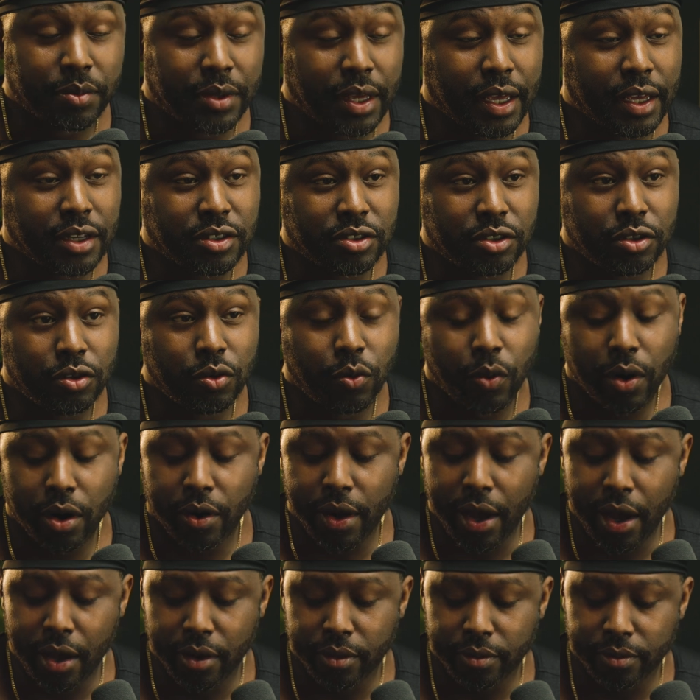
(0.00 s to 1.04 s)
things do wear
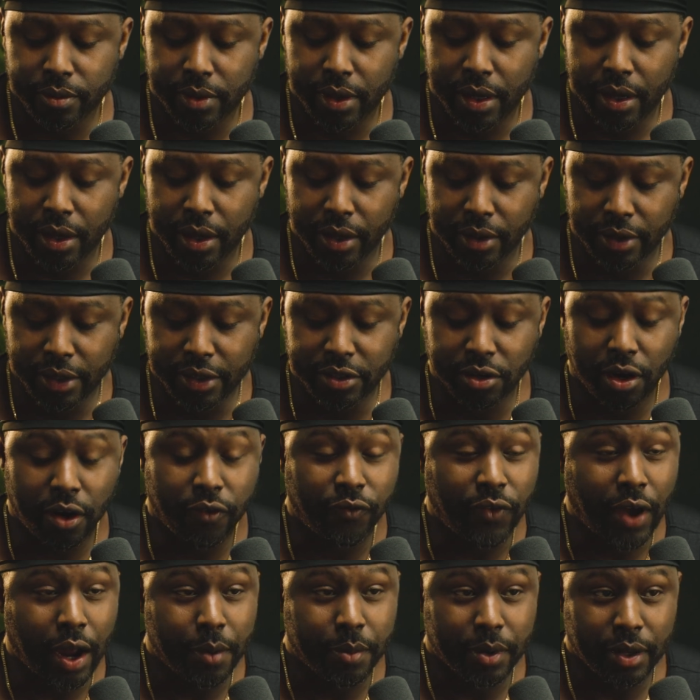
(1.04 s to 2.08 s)
out. These are
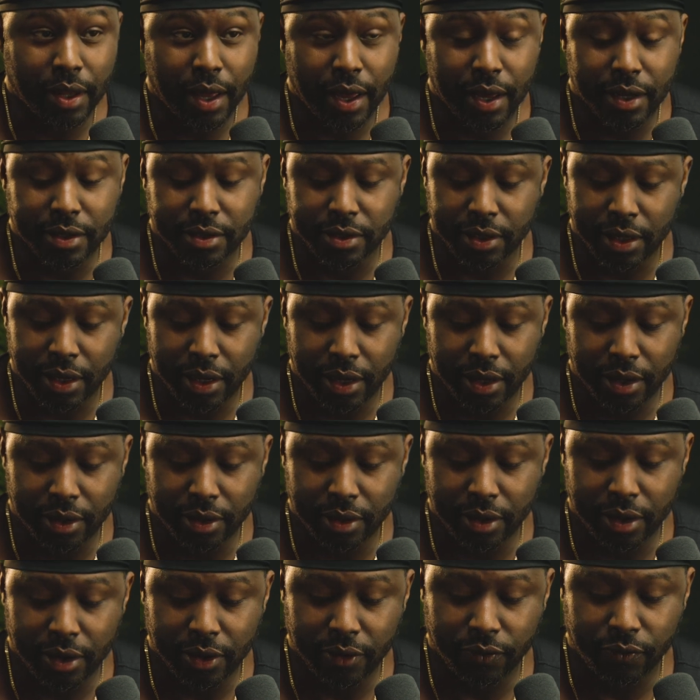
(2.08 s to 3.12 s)
fiberglass, and
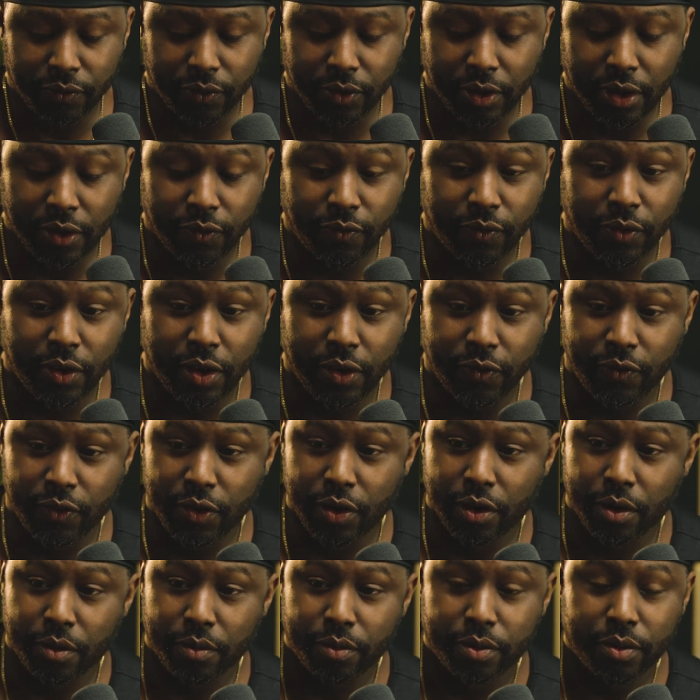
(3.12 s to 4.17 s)
if
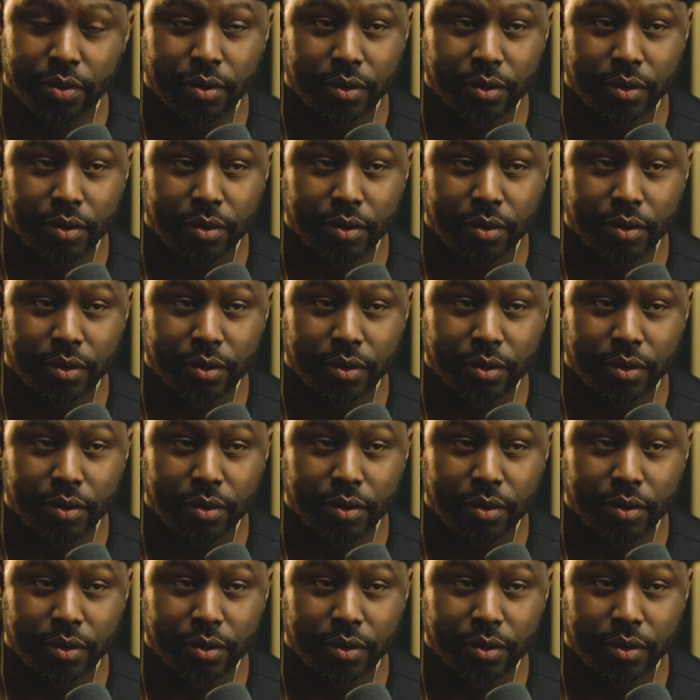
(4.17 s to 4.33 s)
you're